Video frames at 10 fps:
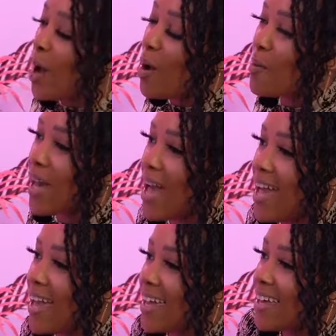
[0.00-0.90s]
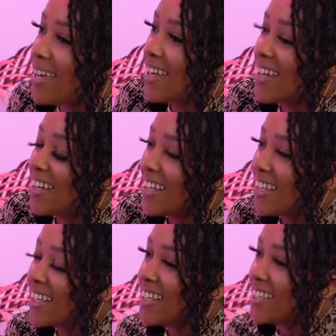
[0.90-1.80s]

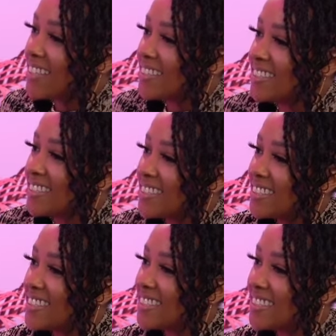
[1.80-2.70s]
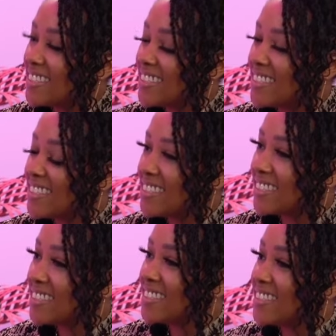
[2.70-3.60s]

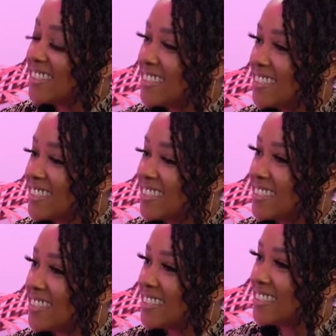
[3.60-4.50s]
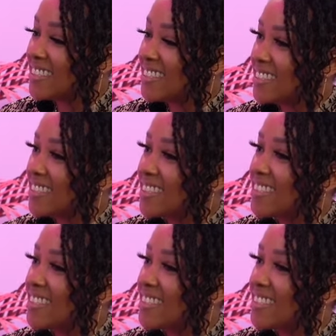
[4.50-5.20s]
No words are spoken by the person on screen.